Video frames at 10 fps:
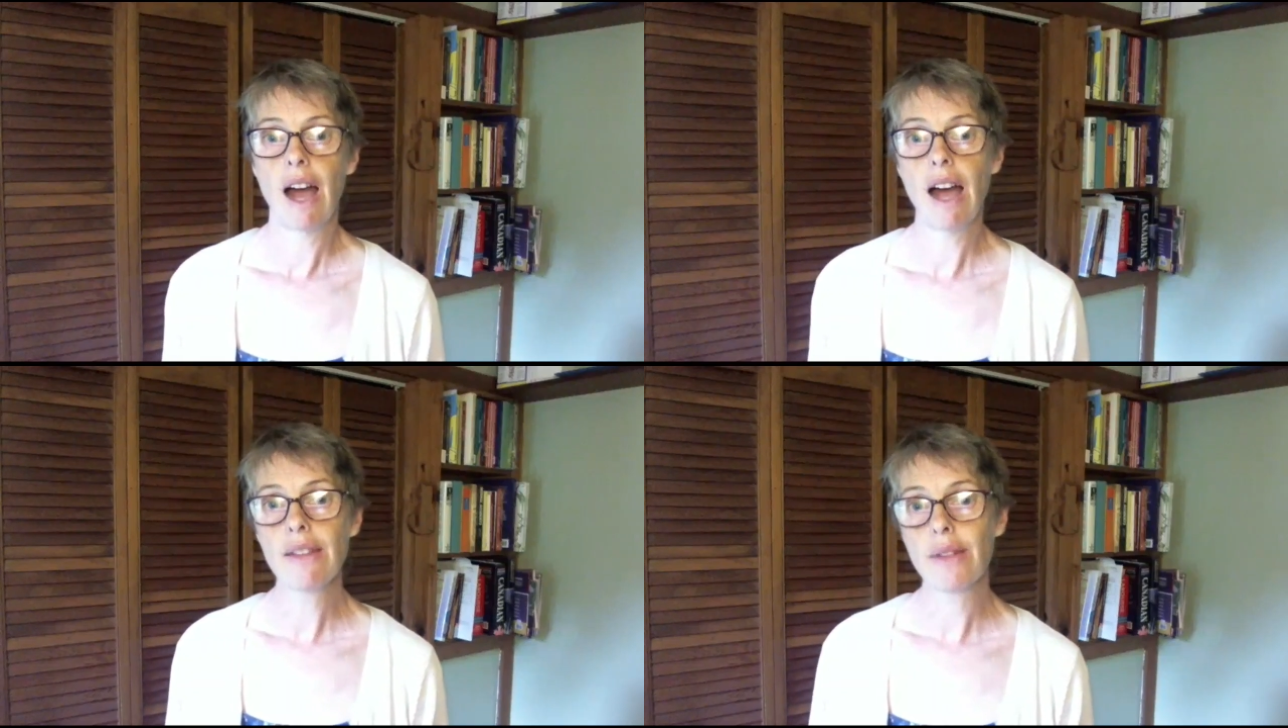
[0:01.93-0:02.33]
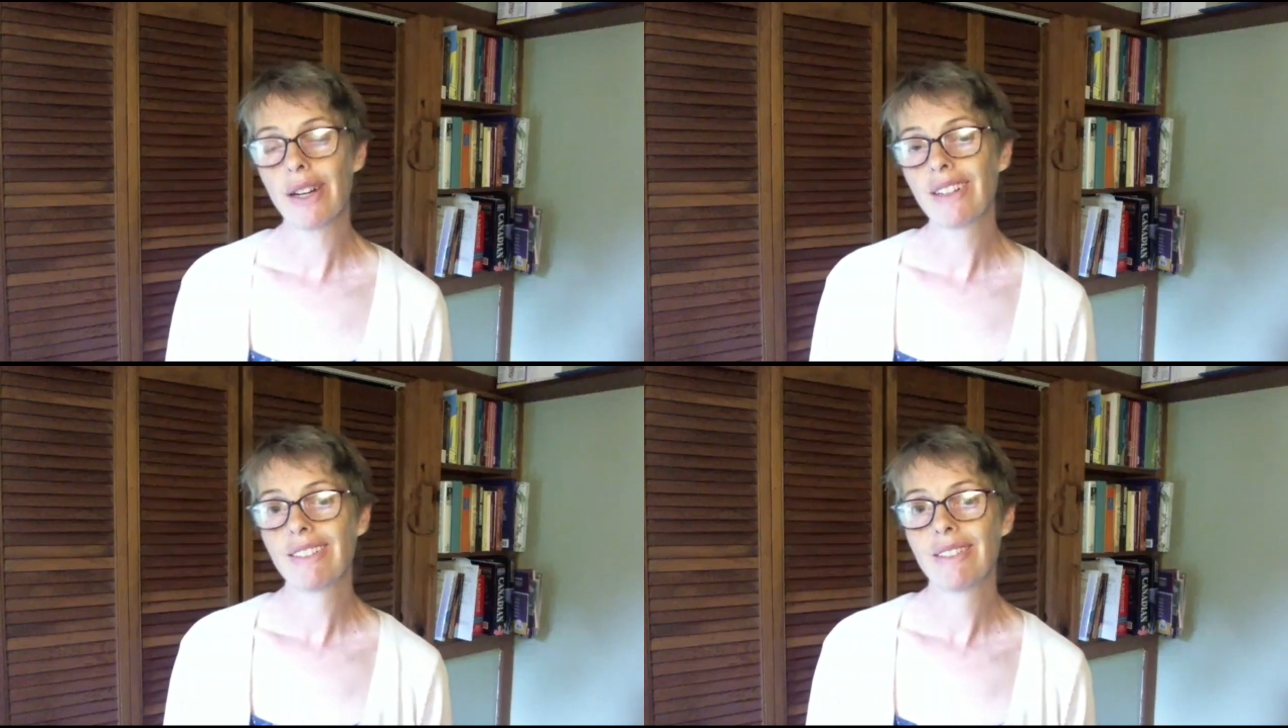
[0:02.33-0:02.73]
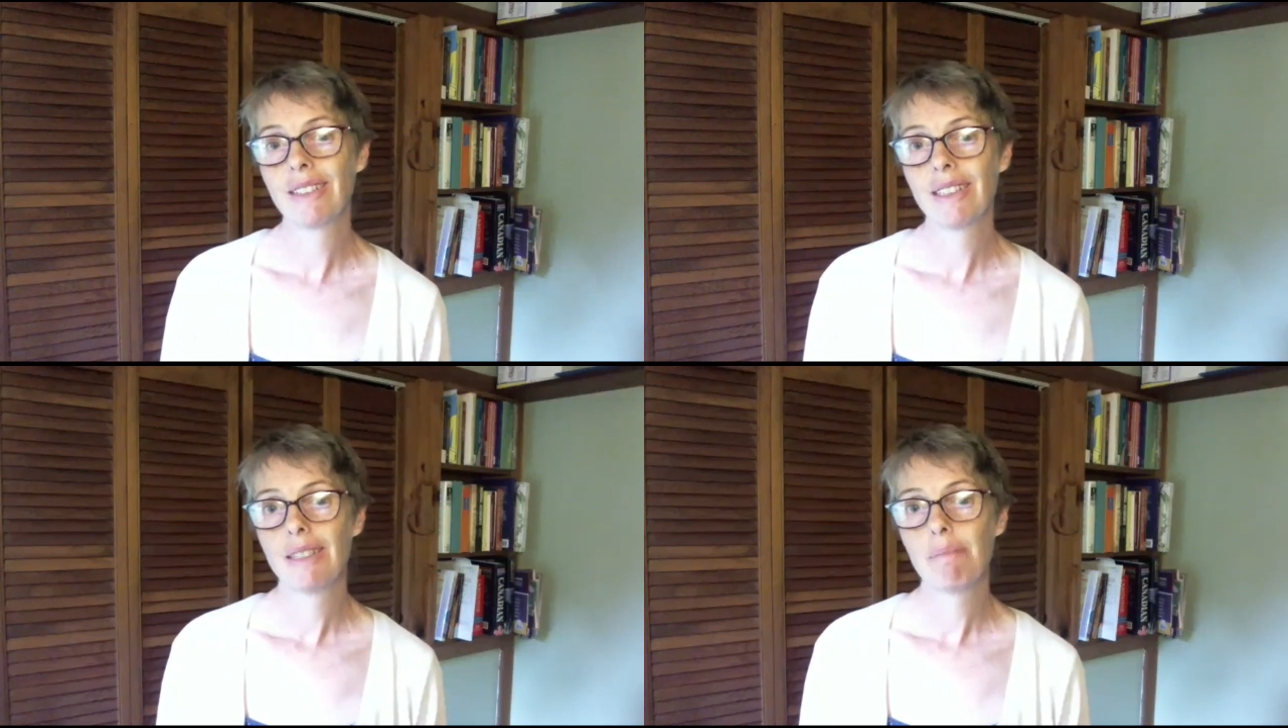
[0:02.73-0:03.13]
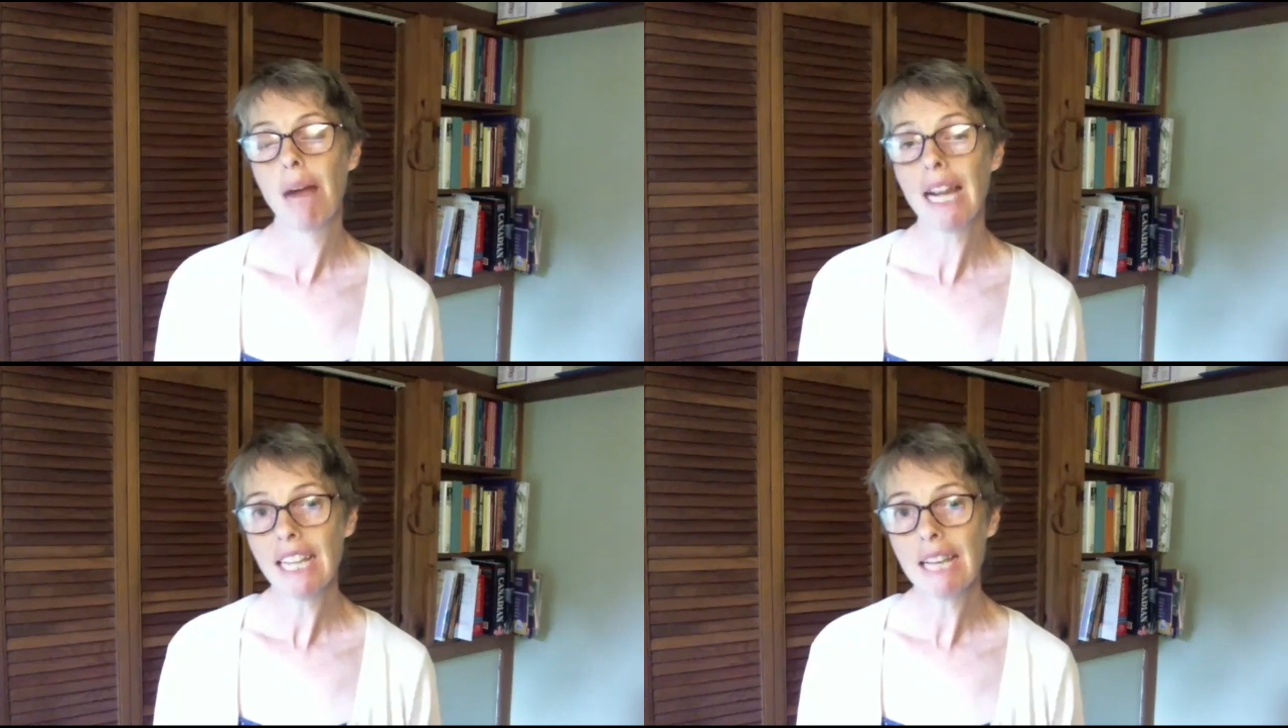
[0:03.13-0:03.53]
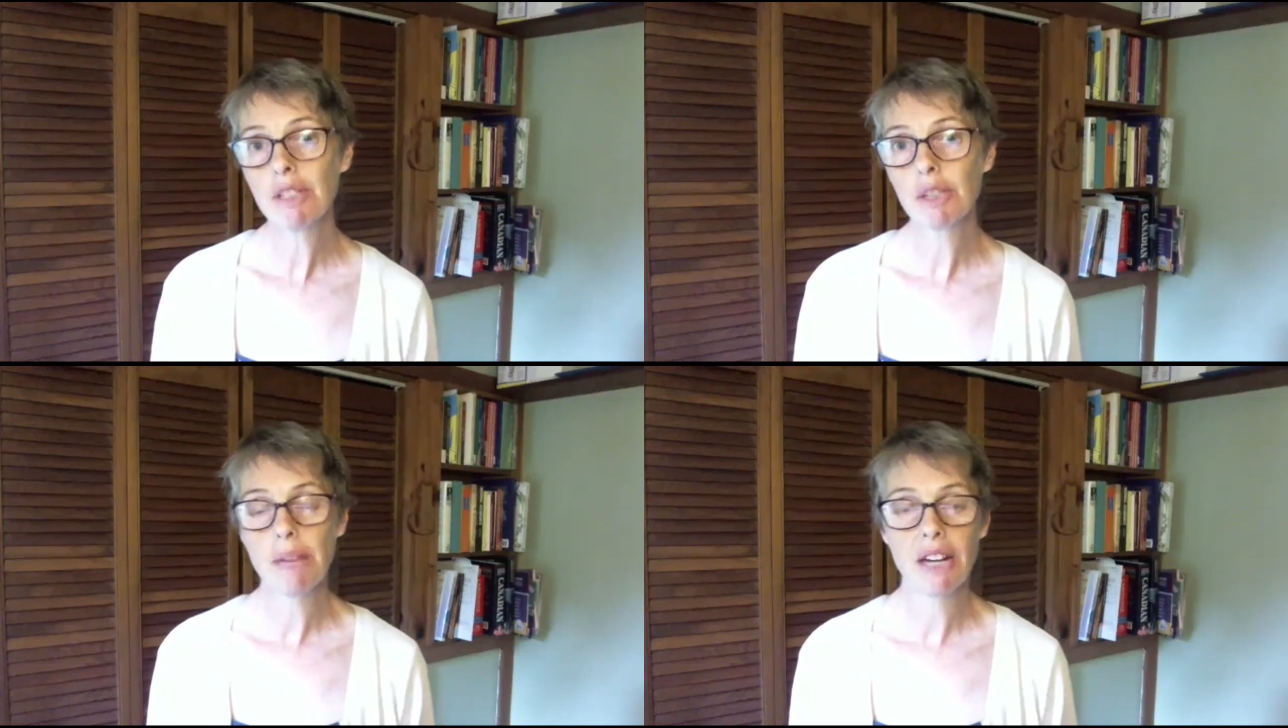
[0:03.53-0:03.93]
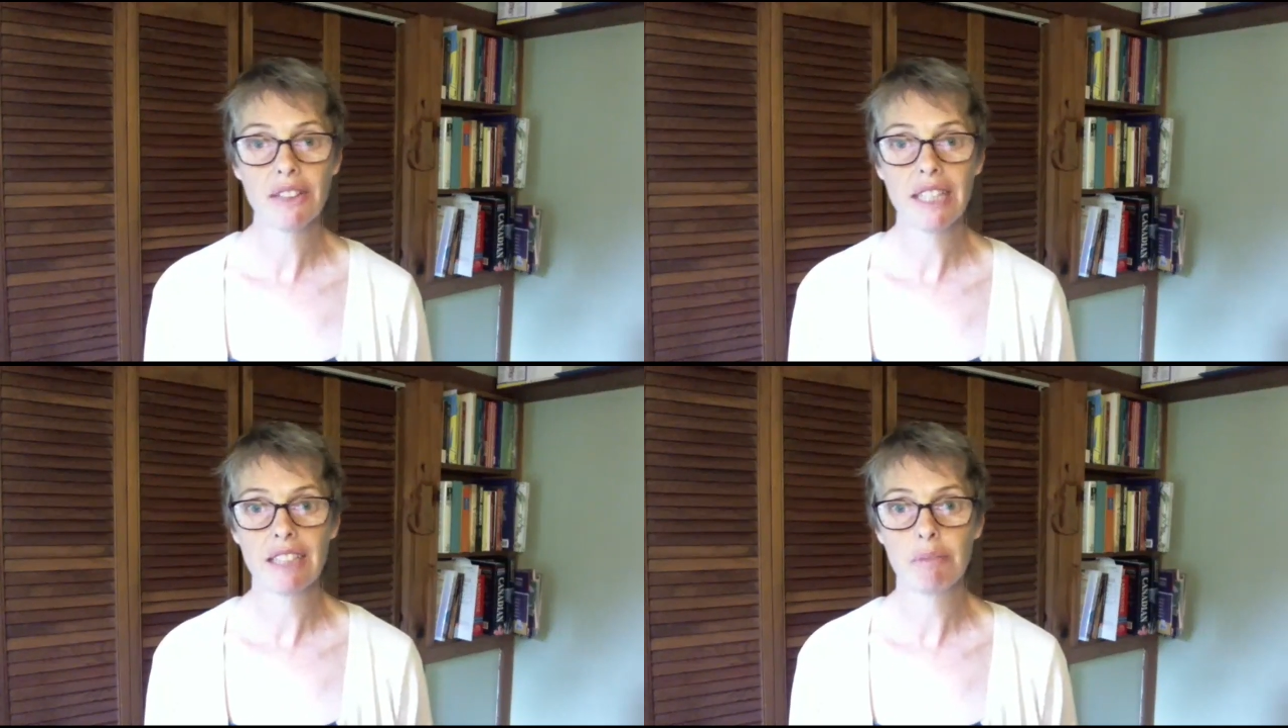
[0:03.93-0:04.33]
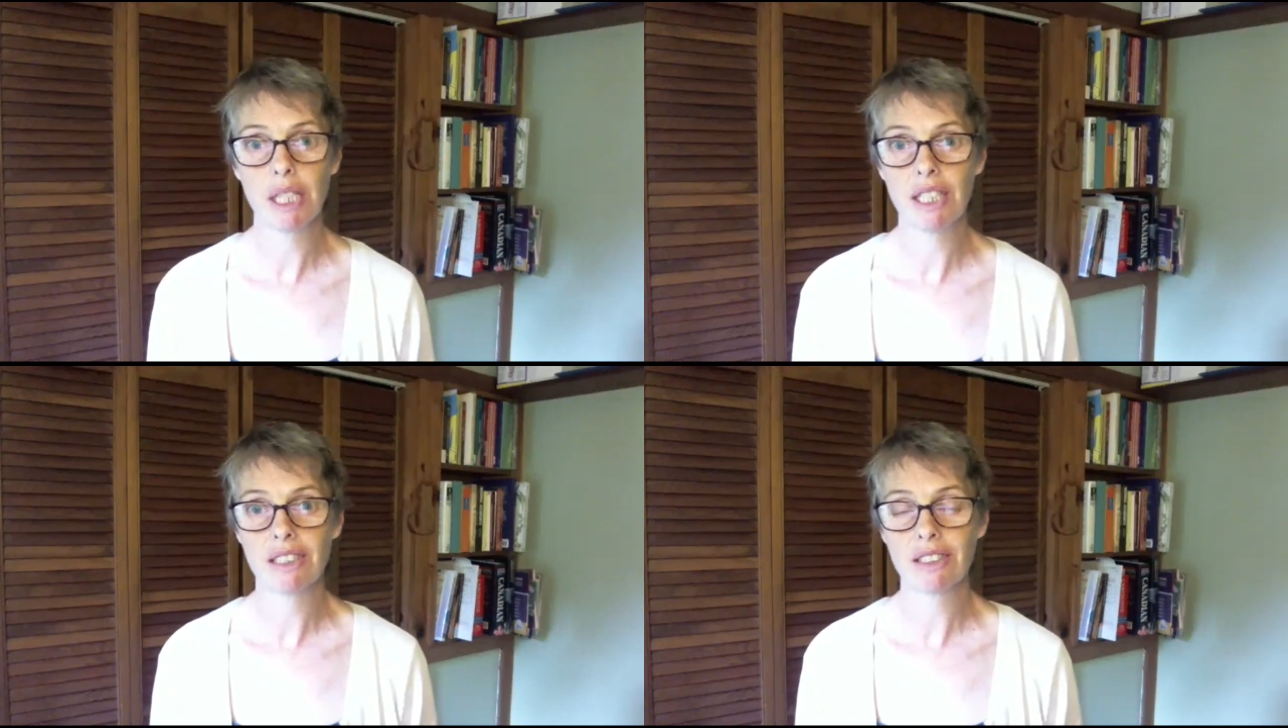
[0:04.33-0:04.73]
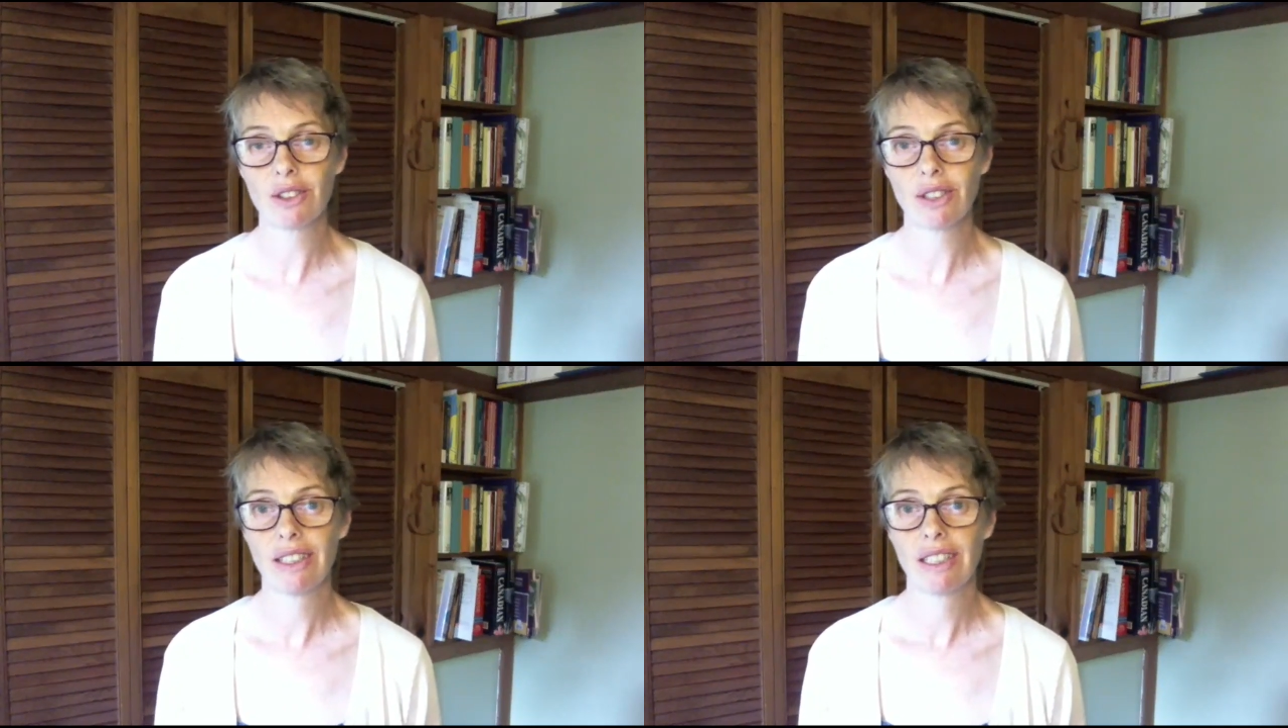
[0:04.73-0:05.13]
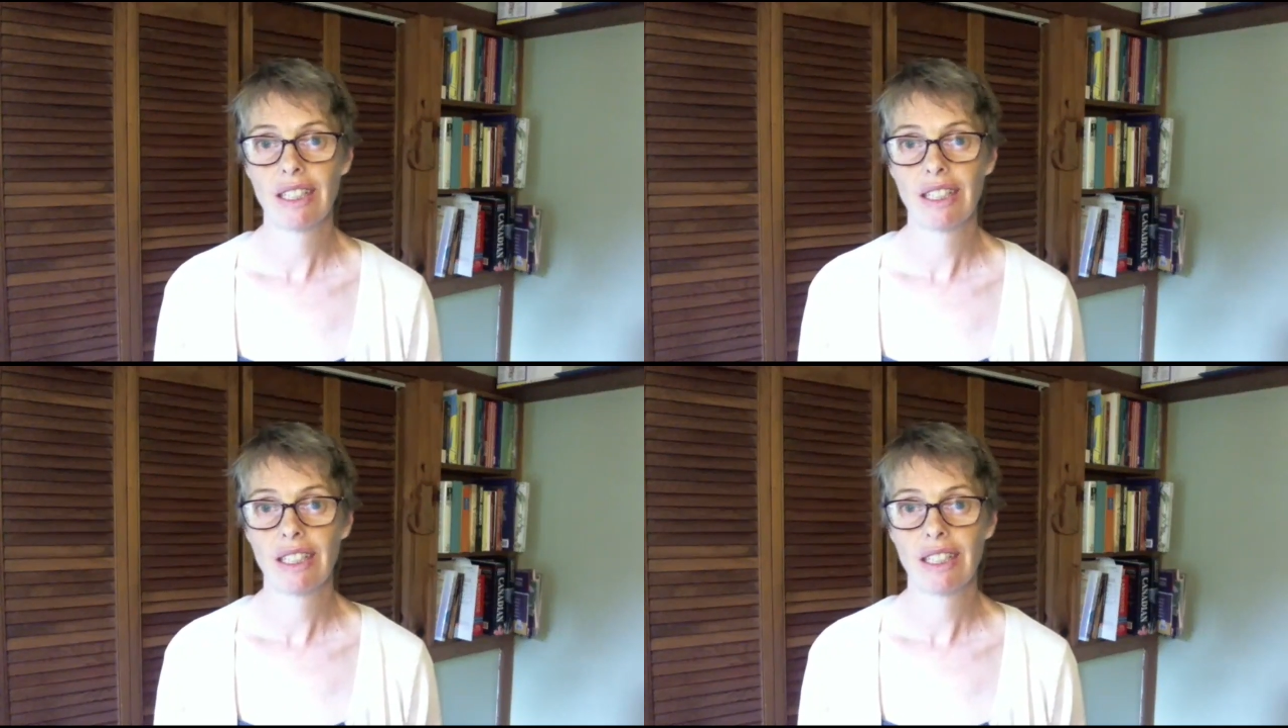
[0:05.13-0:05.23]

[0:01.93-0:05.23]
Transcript: Hi there, my name is Mary Ann Peters,